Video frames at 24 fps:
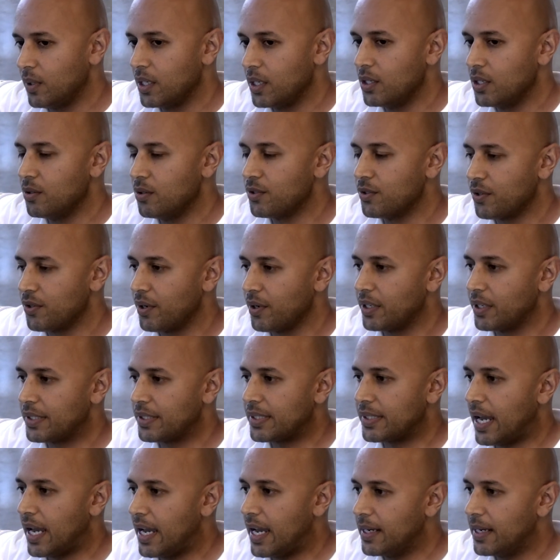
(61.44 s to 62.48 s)
a user on a
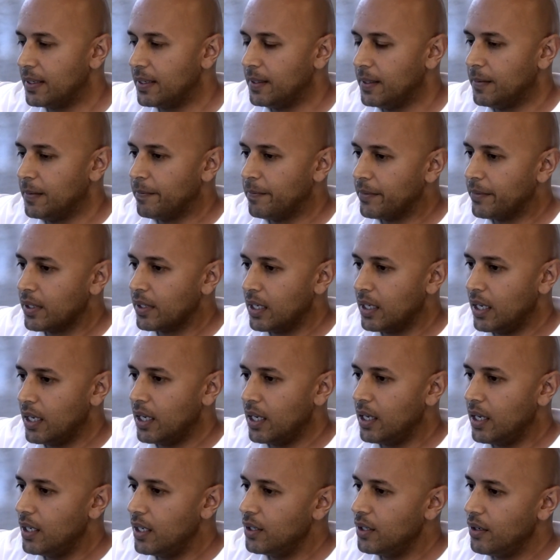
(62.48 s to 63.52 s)
site,
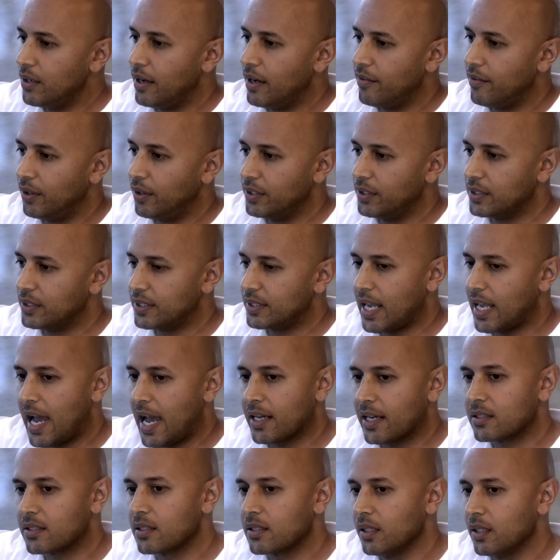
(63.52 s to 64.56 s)
you have all these
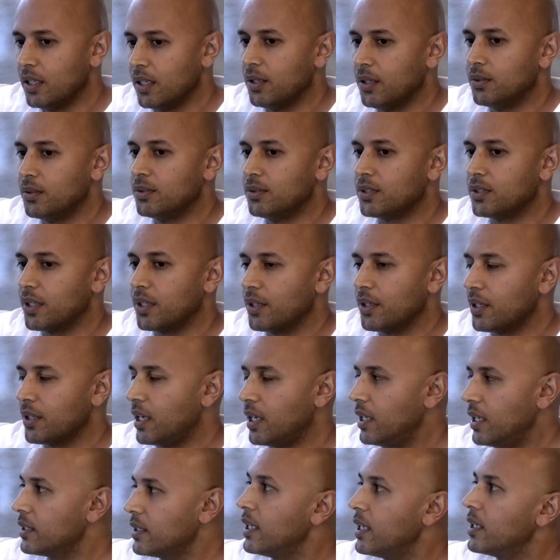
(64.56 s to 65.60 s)
tags to load, and so your
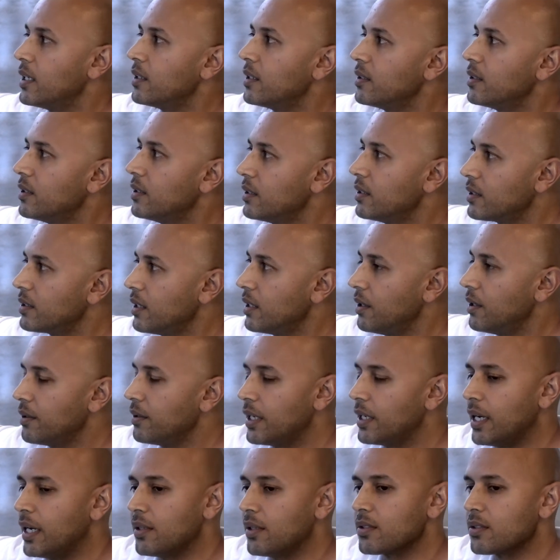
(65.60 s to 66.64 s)
content is slowed
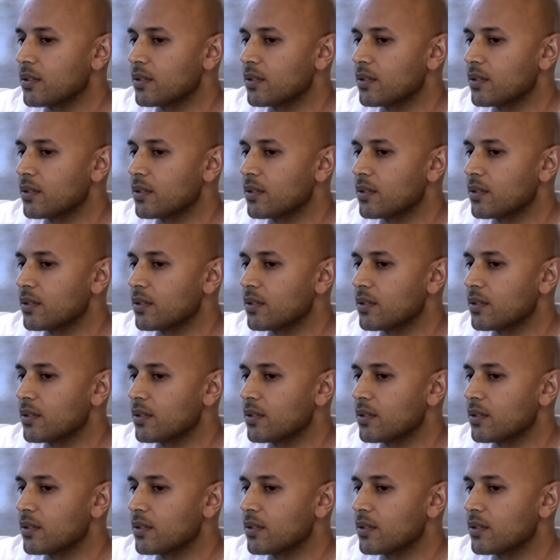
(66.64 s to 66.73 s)
down.